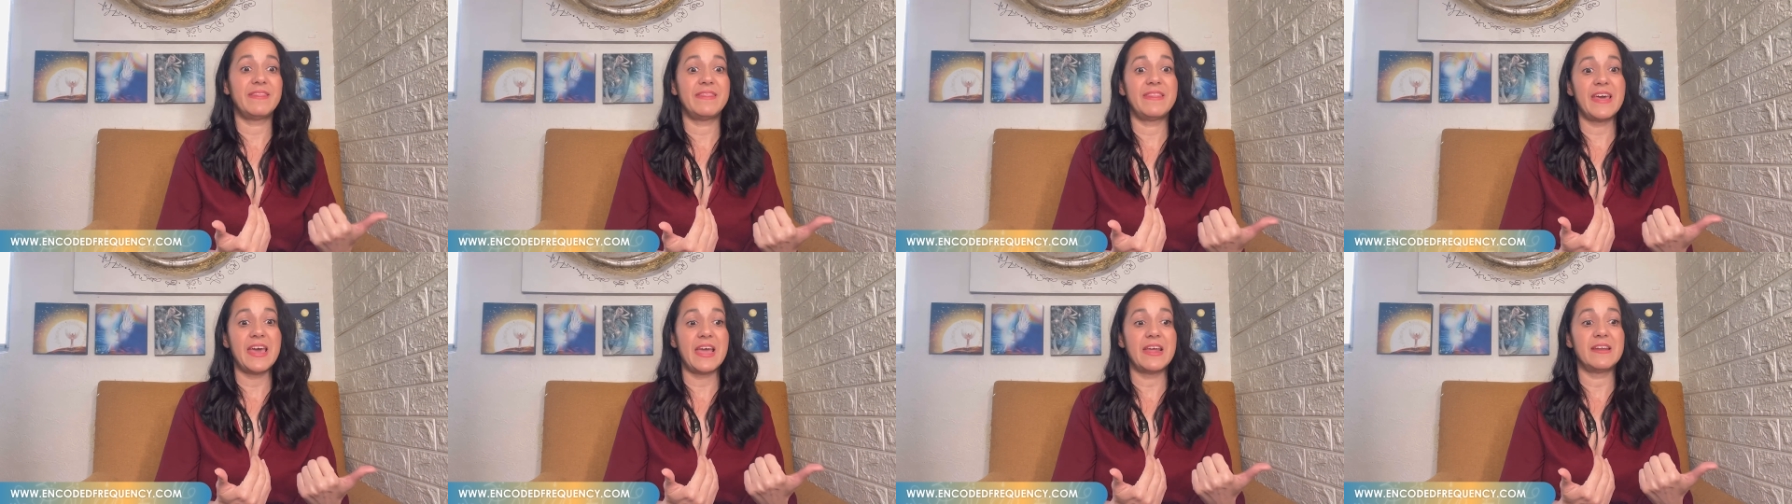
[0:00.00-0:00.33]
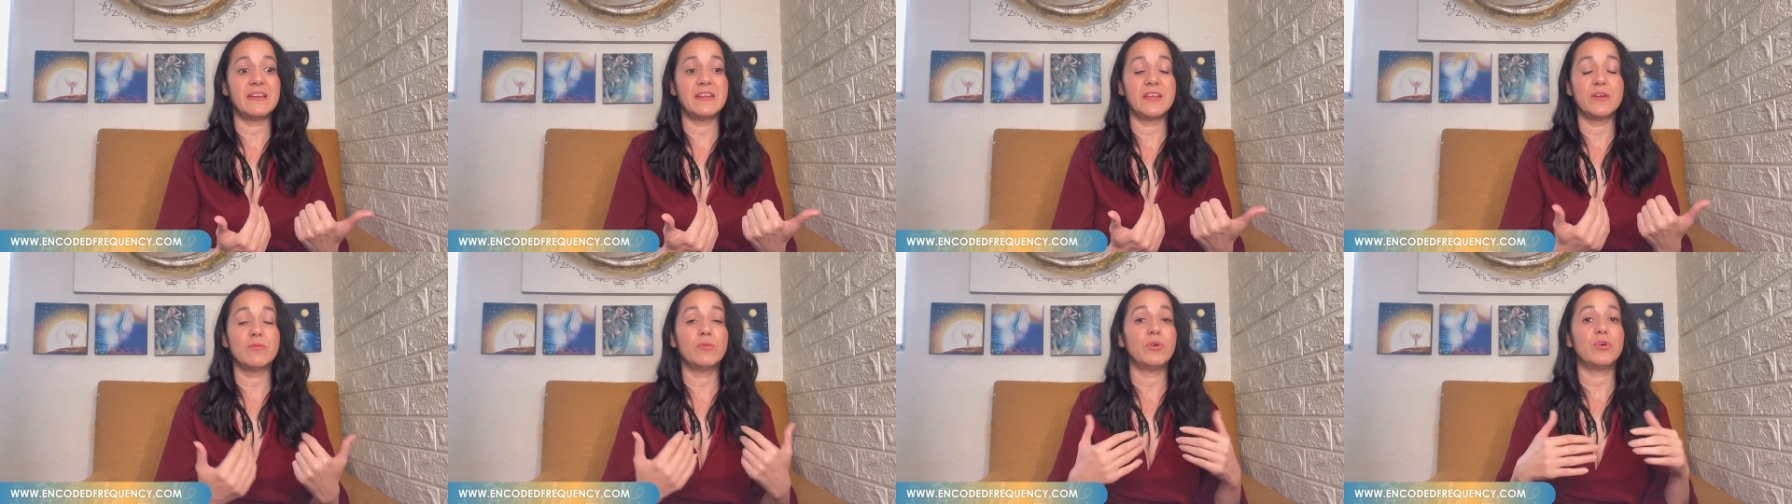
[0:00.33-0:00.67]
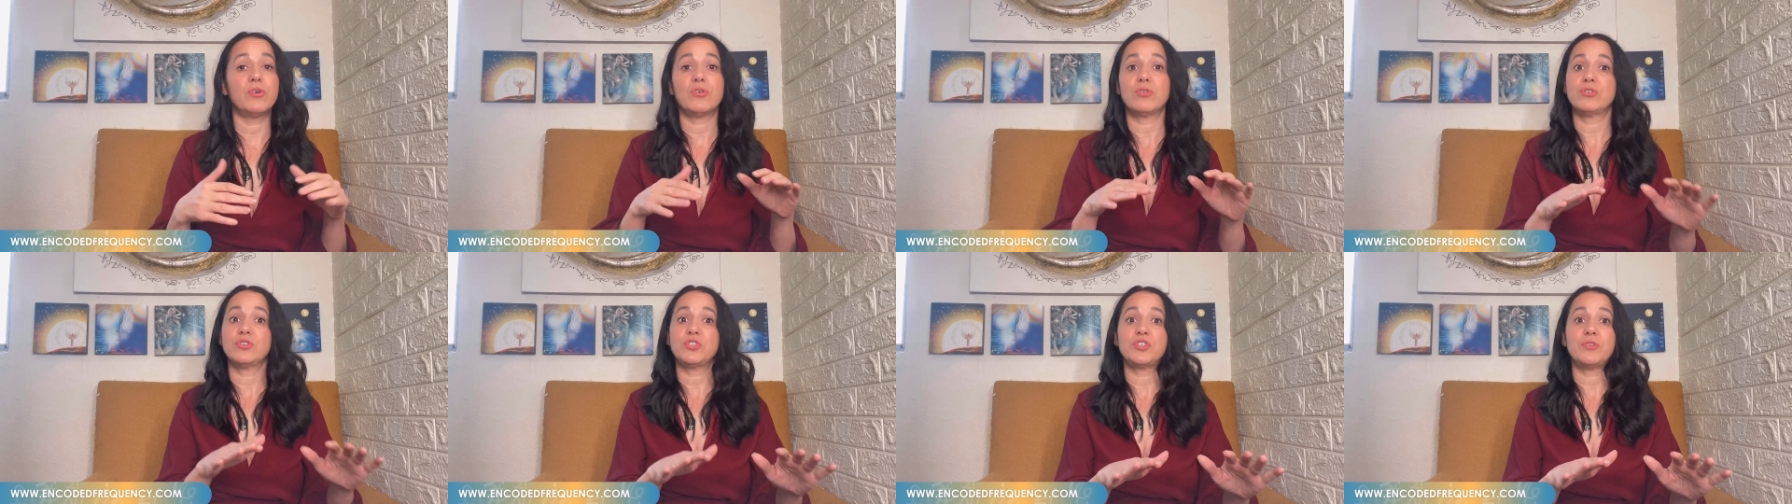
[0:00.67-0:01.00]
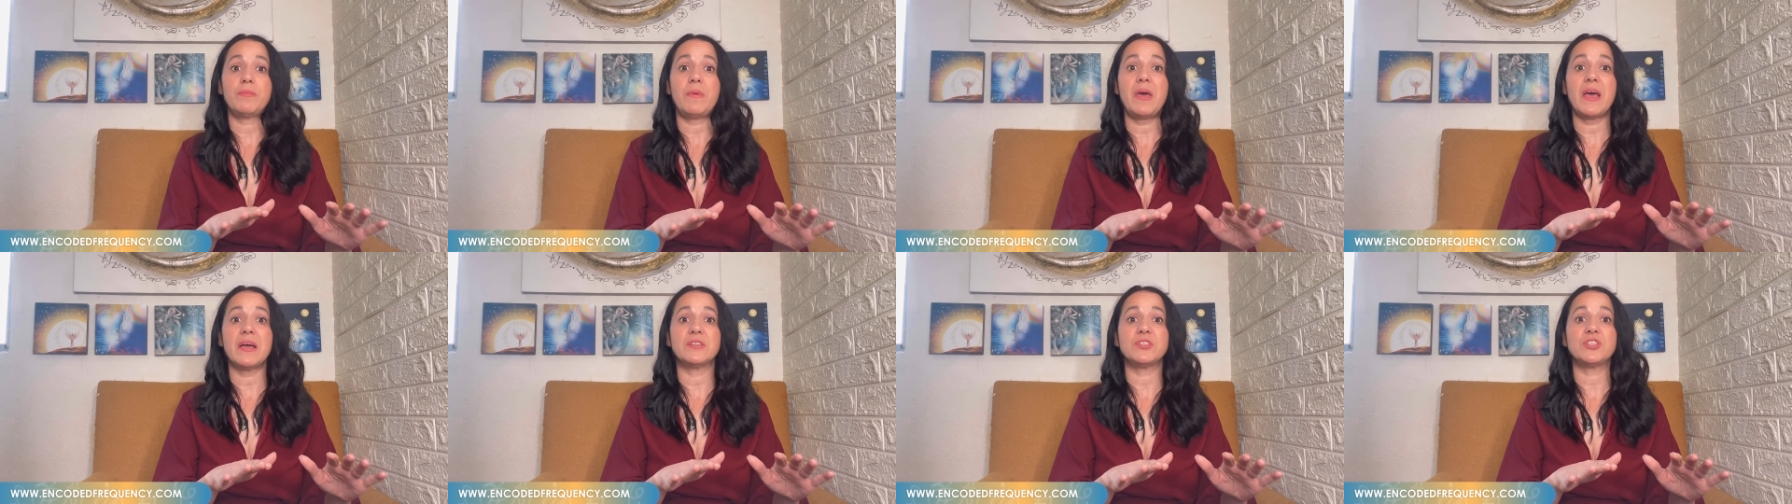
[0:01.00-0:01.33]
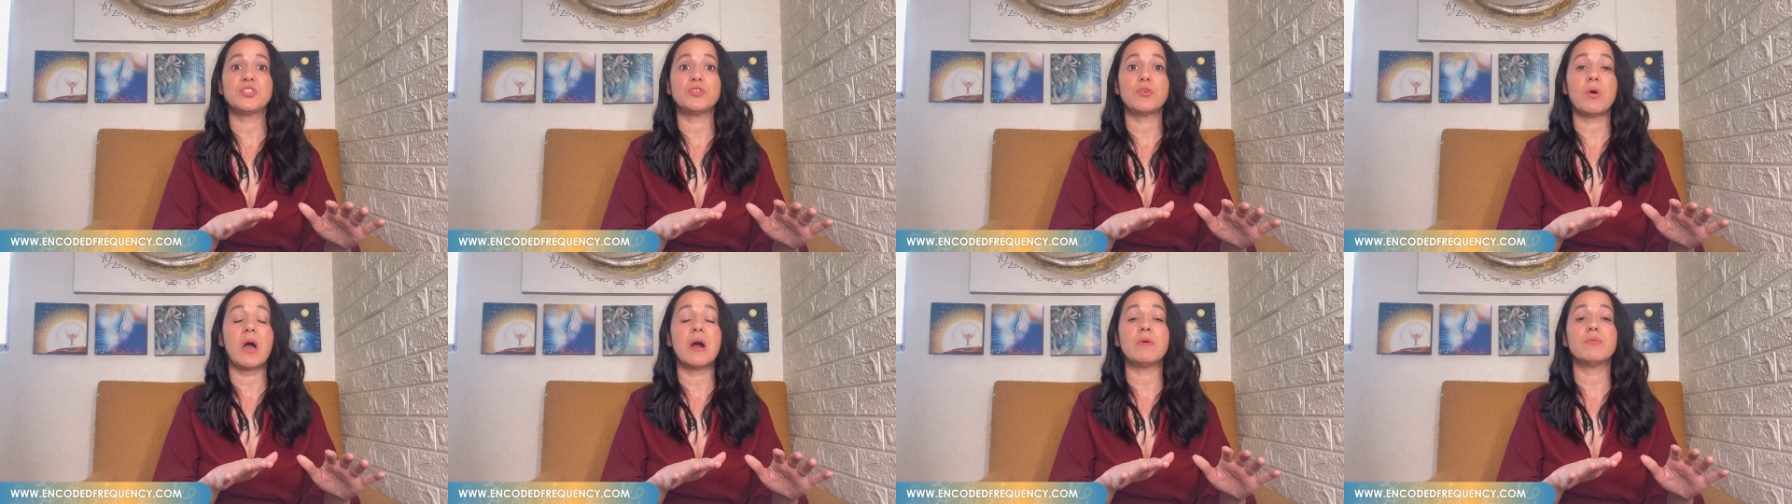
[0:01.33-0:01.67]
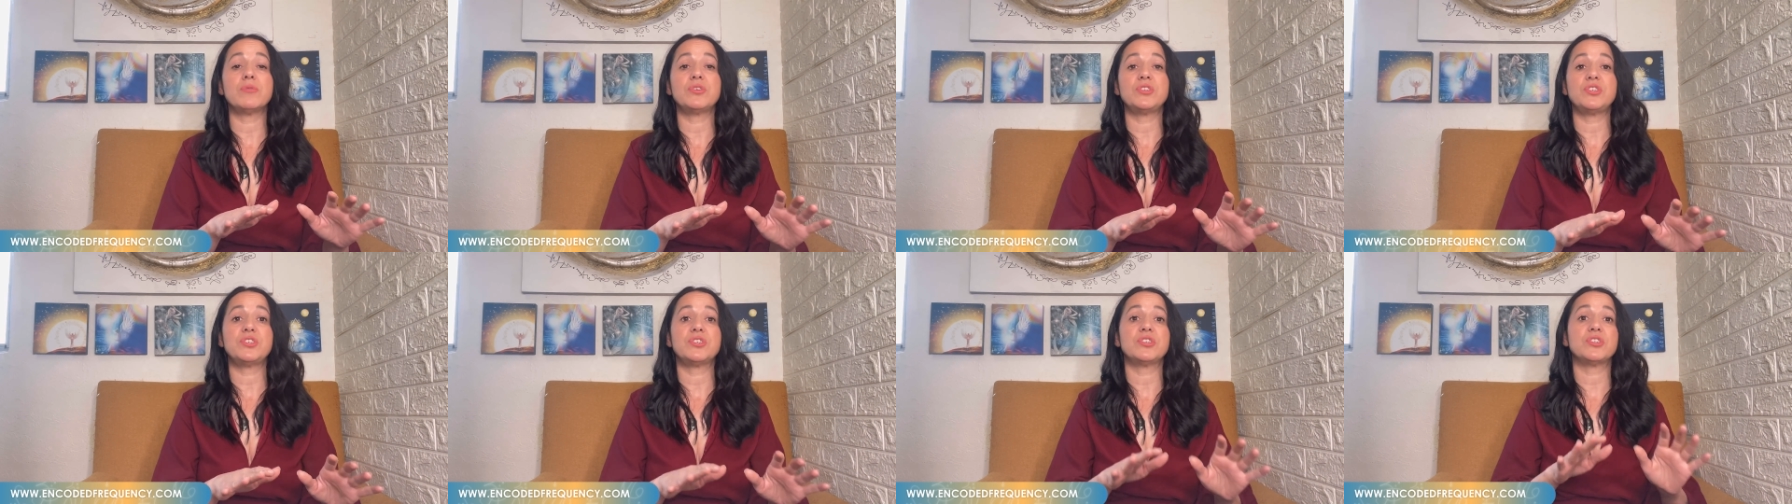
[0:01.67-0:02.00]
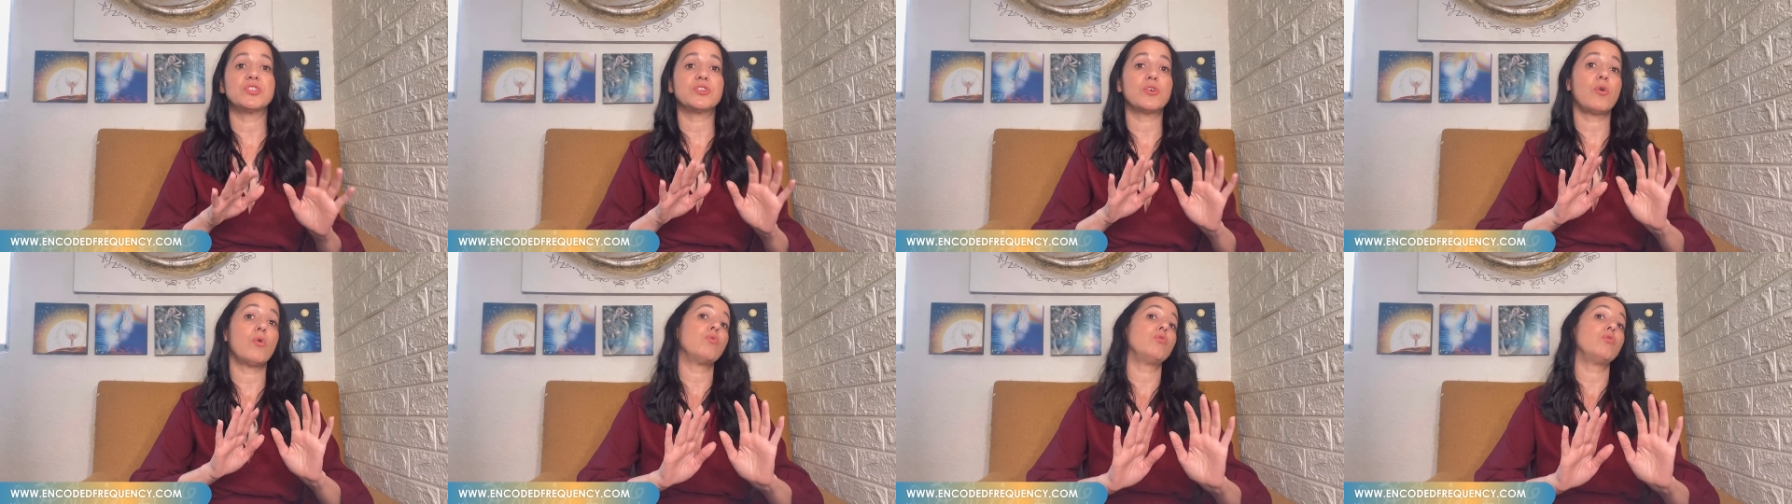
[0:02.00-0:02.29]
then it will hurt so much, so I would just